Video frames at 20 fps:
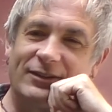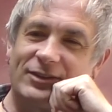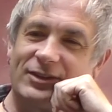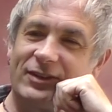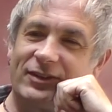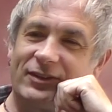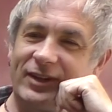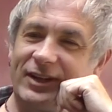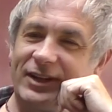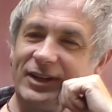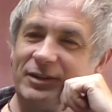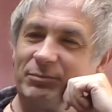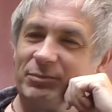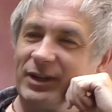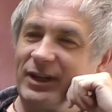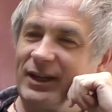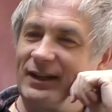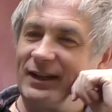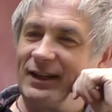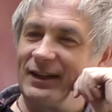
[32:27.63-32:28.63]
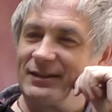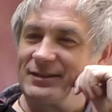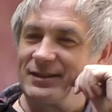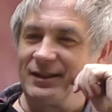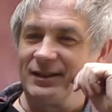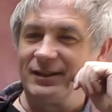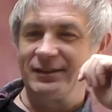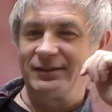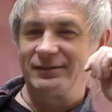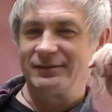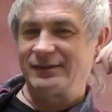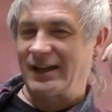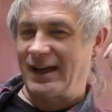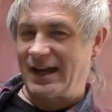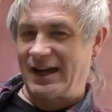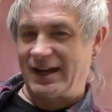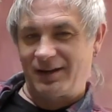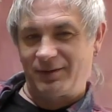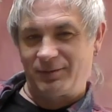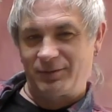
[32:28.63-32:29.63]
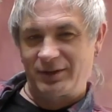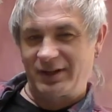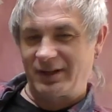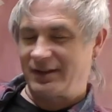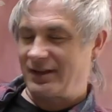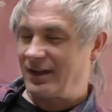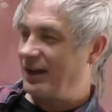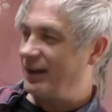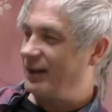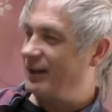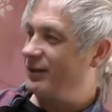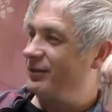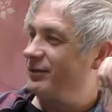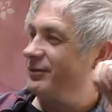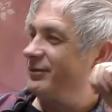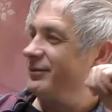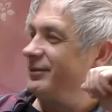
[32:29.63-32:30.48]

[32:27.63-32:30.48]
Just seeing them play that song, I want to thank you